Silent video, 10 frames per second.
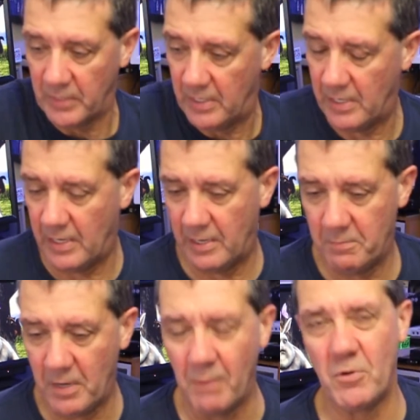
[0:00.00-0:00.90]
I'm
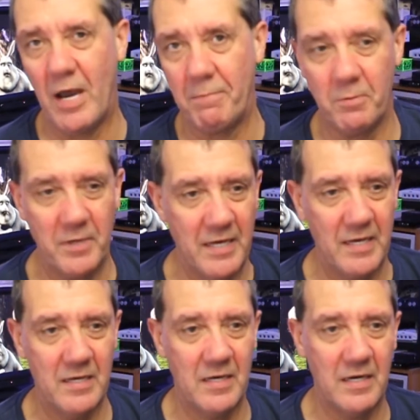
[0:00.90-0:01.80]
not happy with it.
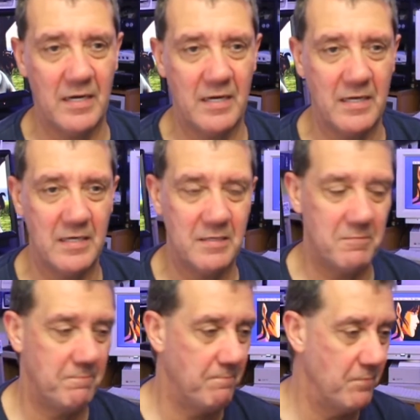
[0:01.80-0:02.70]

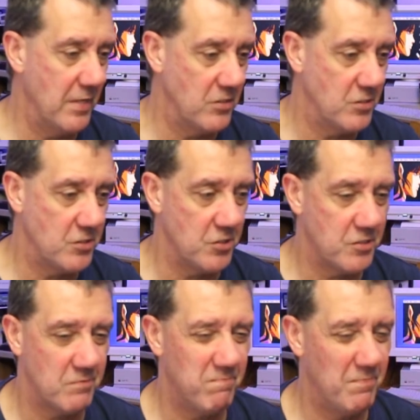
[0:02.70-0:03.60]
It's
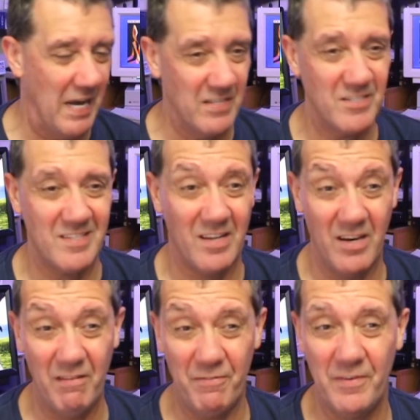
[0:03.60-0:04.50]
just, that's
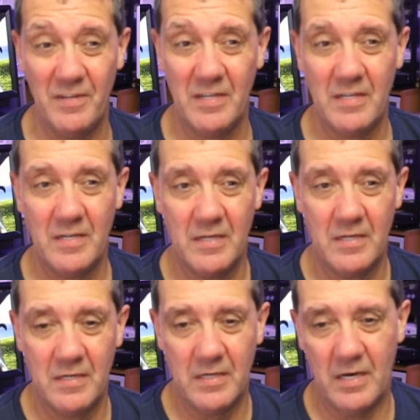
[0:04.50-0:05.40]
life.
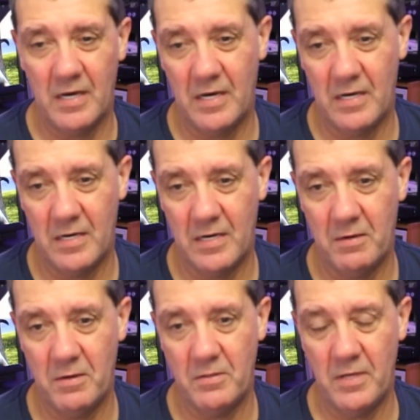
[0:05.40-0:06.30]

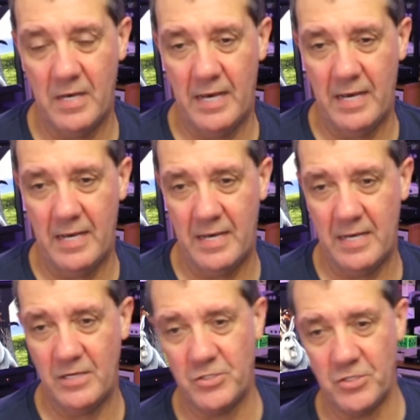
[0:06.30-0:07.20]

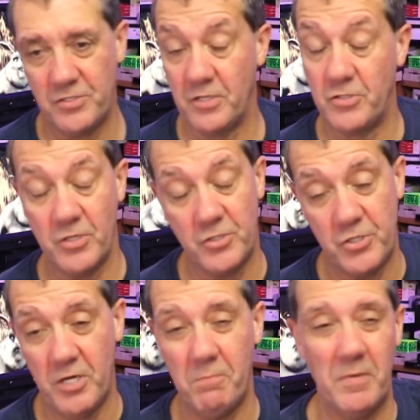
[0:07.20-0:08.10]
It's just the
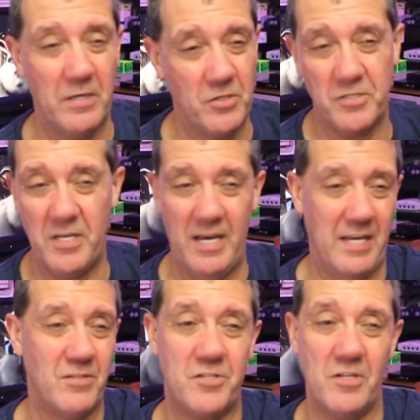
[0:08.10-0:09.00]
chip. It just
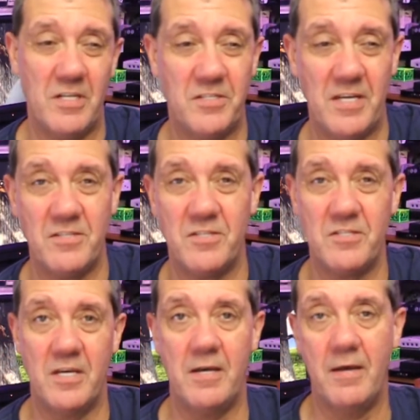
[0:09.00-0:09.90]
instantly senses it,